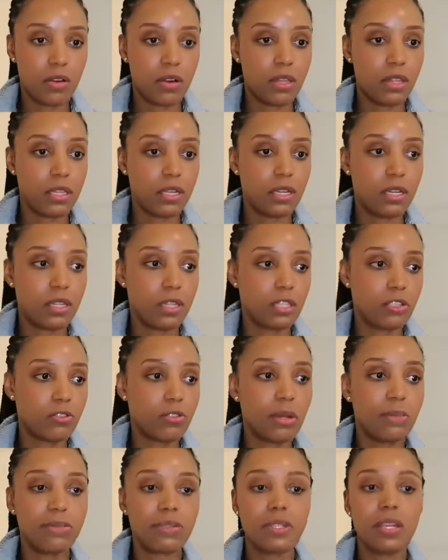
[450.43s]
on the, the
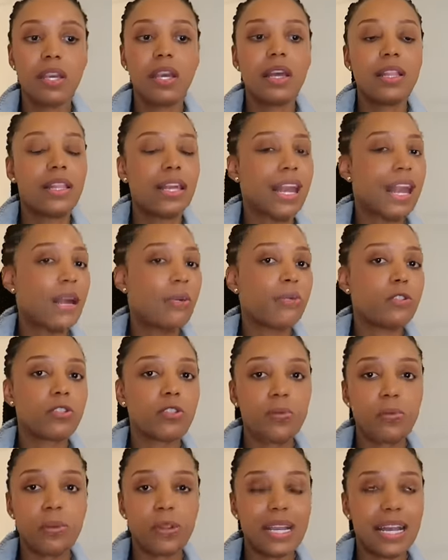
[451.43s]
shrimps. The guy was
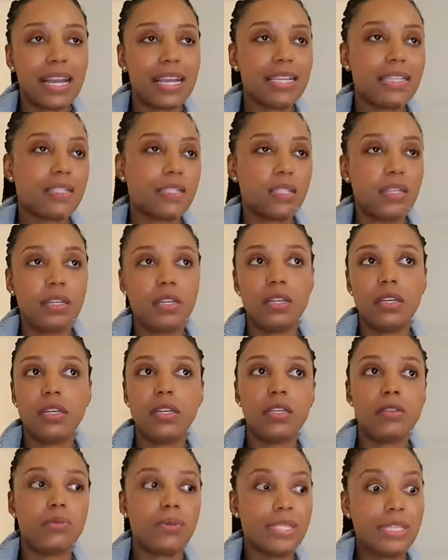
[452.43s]
super nice.
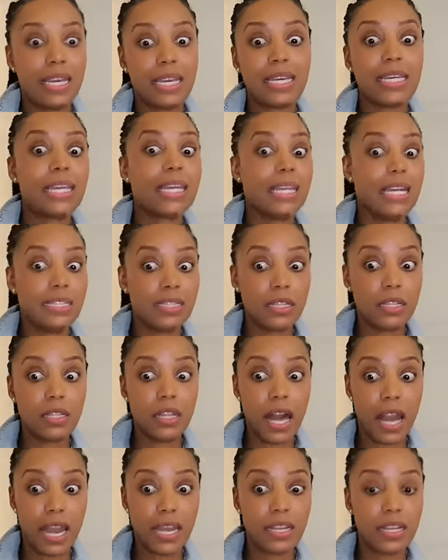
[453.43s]
He was like, yeah, that's a
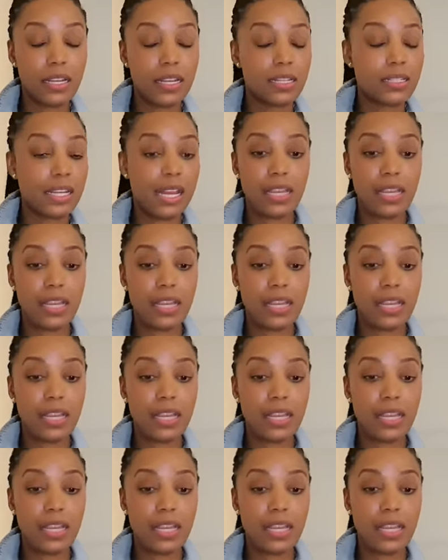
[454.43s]
lot. Because